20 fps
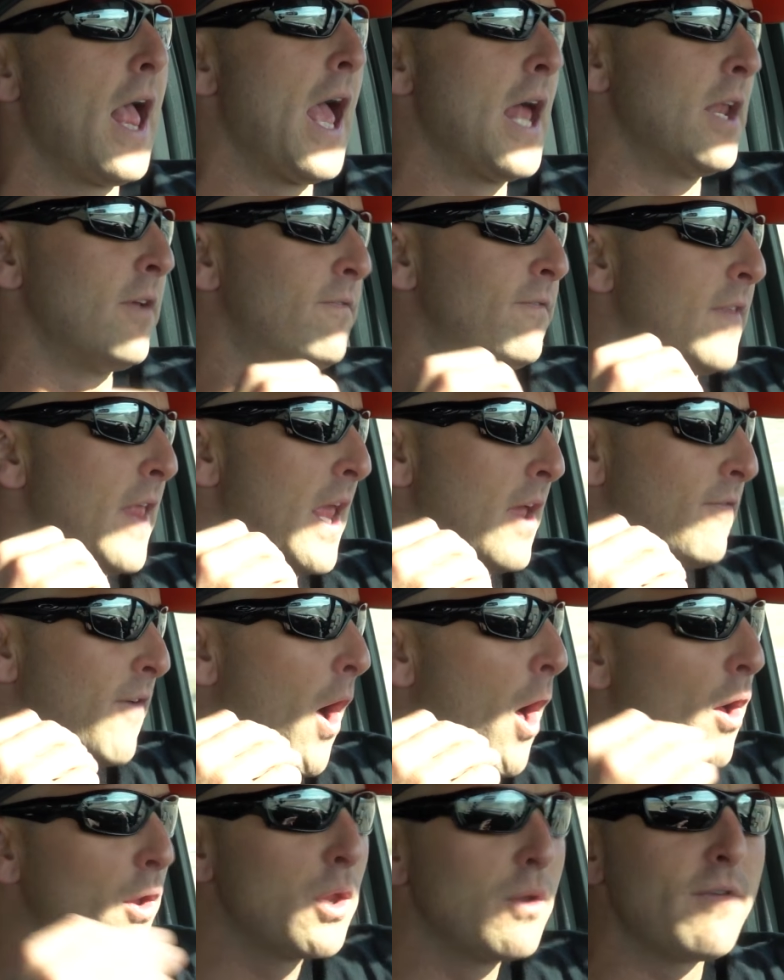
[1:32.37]
And if, if
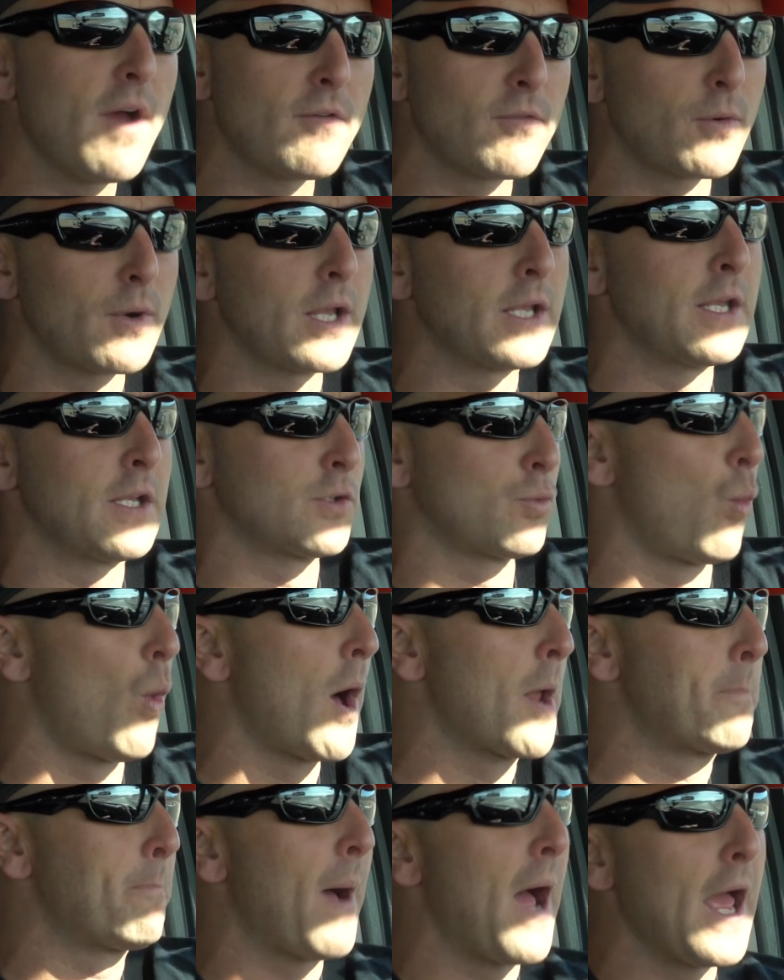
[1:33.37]
all you've ever ridden is
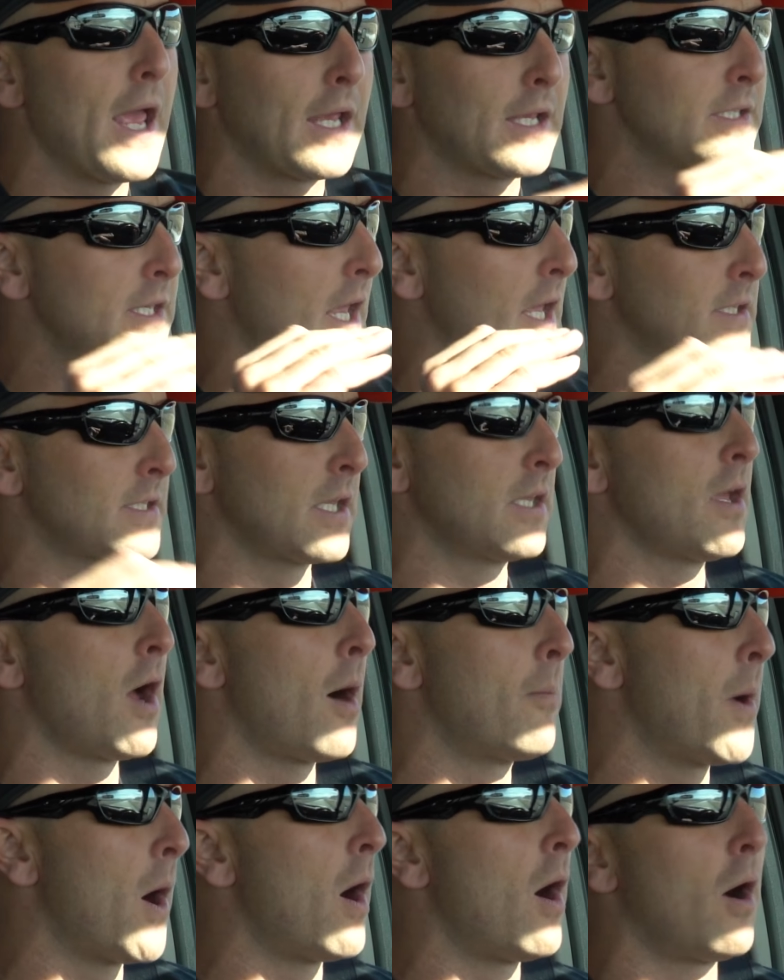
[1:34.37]
one bike, say it's a
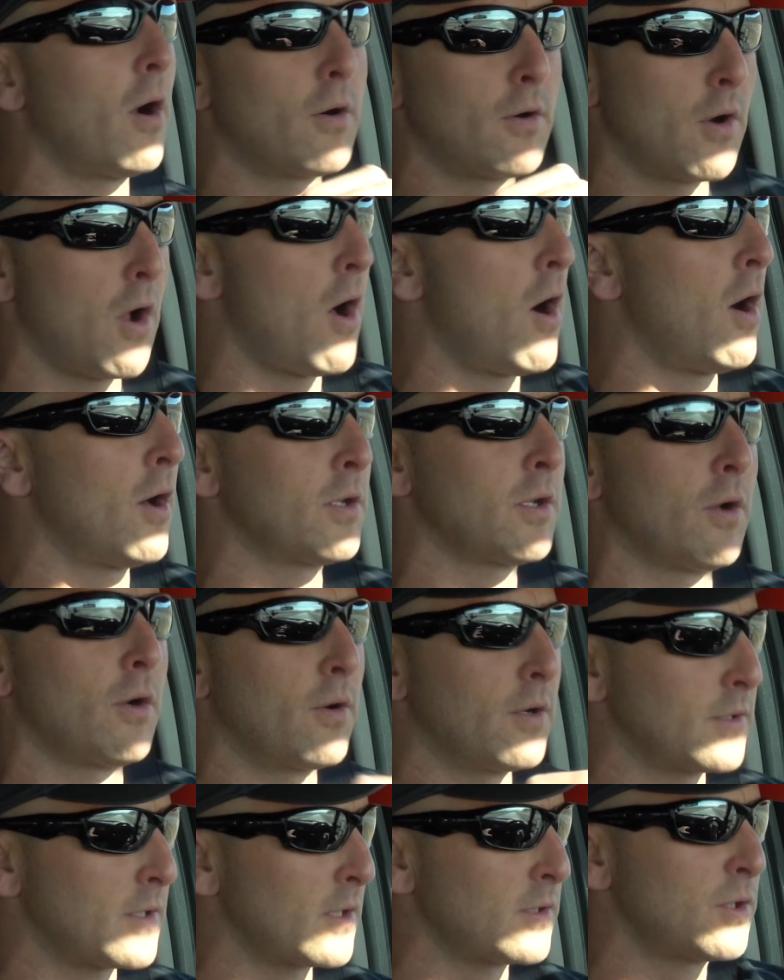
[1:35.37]
Yamaha or a Honda
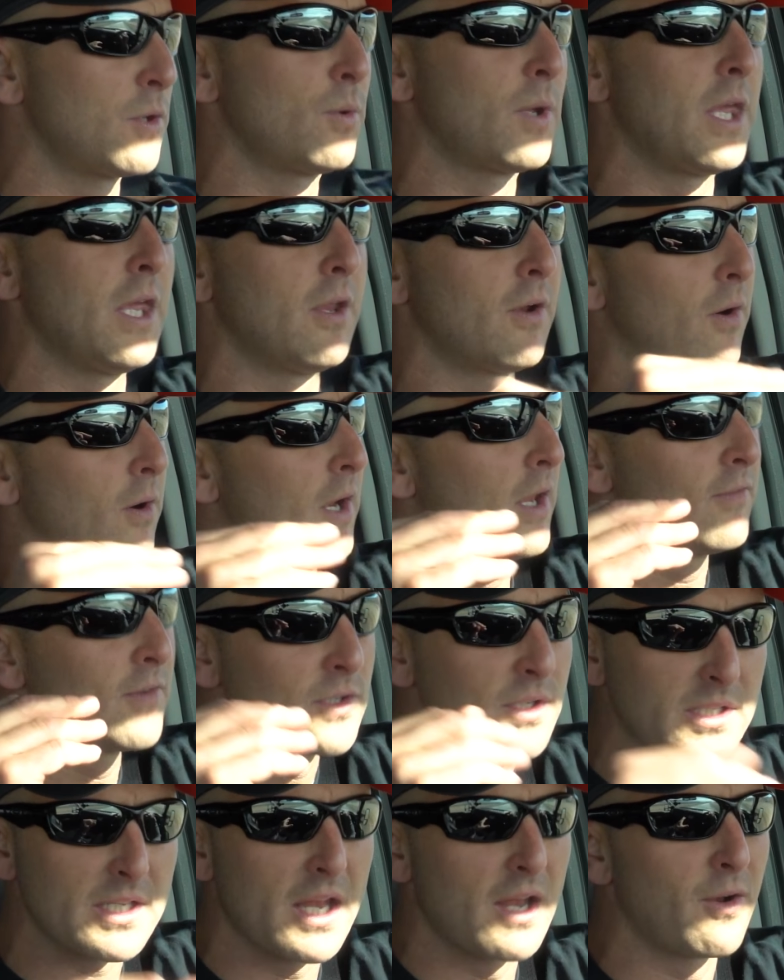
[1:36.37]
or a Suzuki or
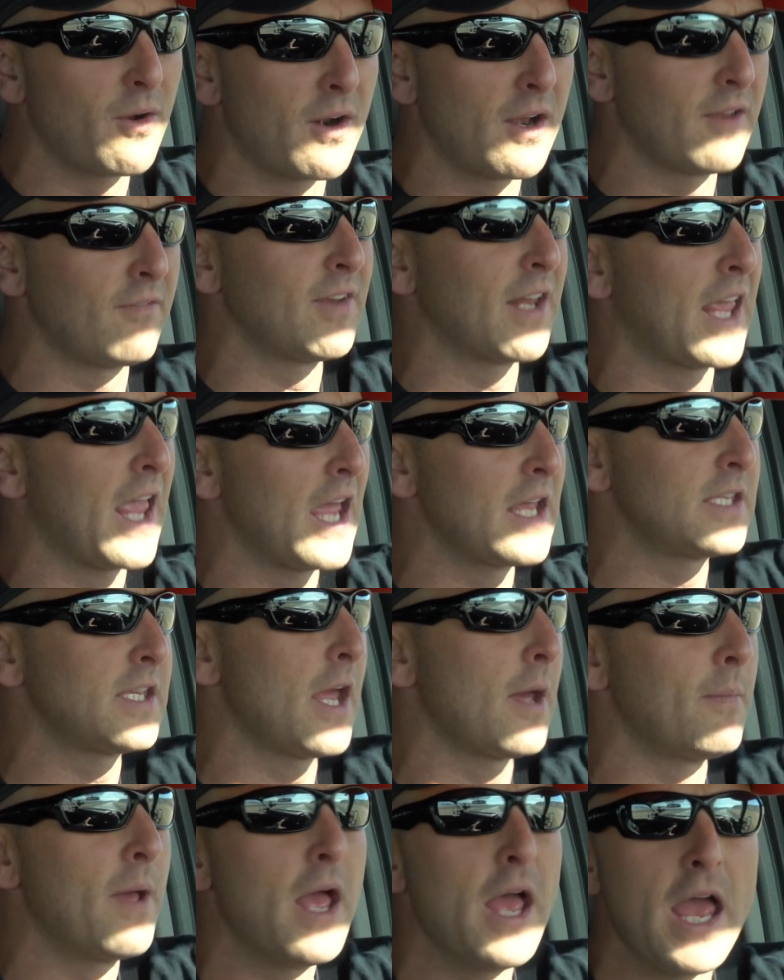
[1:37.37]
even just or even a
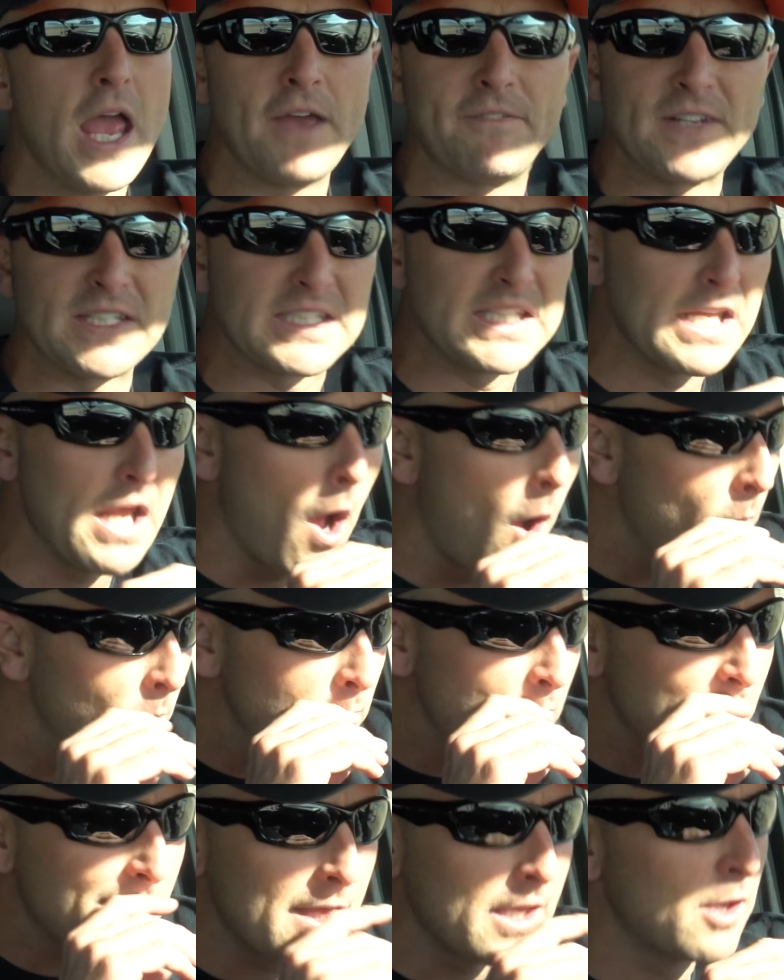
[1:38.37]
KTM, if it's the
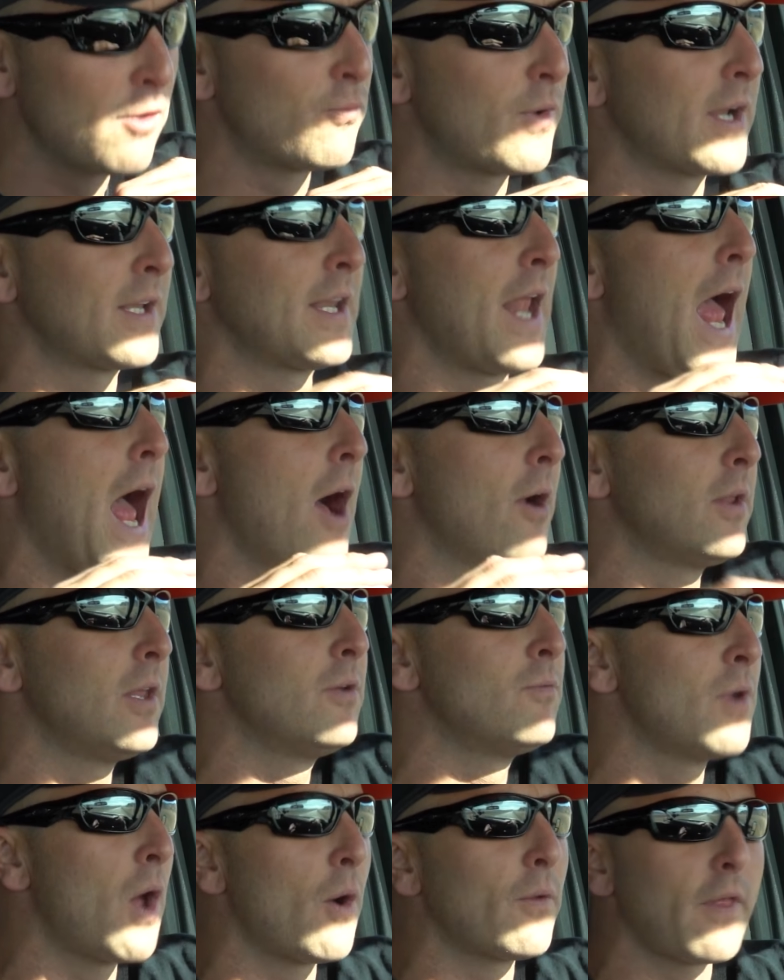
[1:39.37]
only thing you've ridden, how do
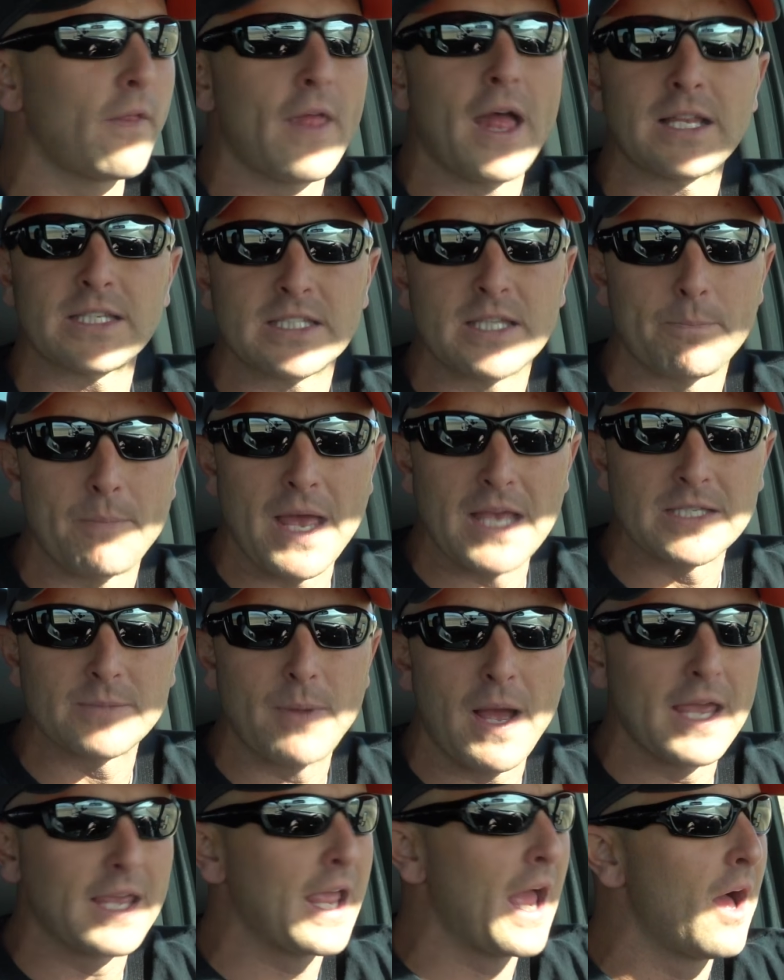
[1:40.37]
you know that that's the
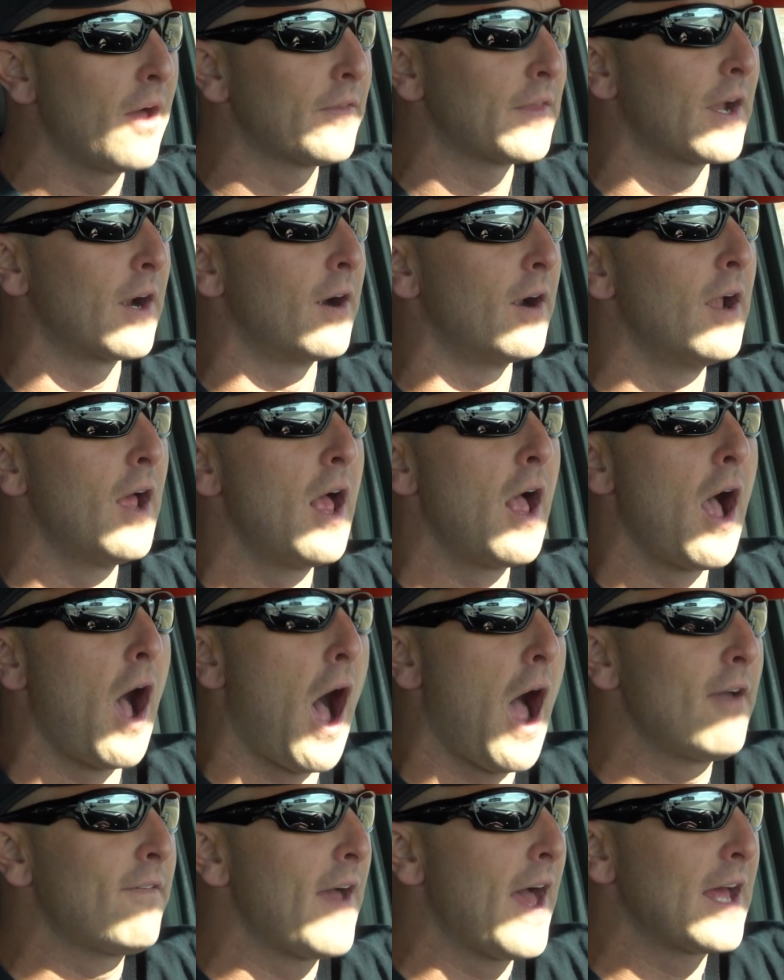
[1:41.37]
best bike out there?
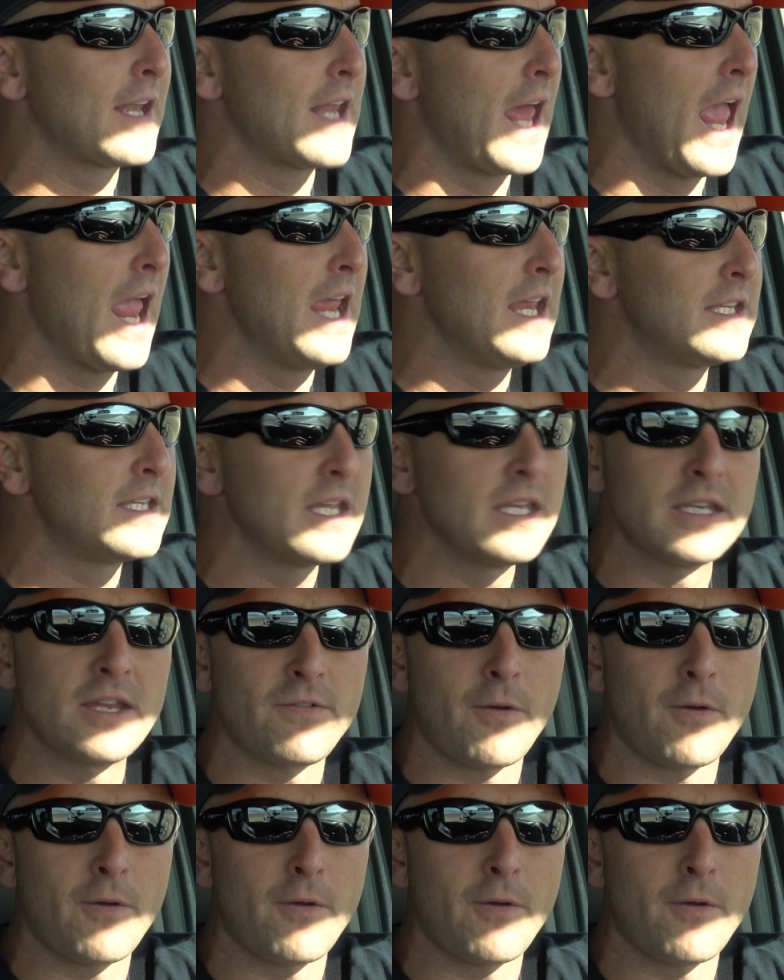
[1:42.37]
I've had 18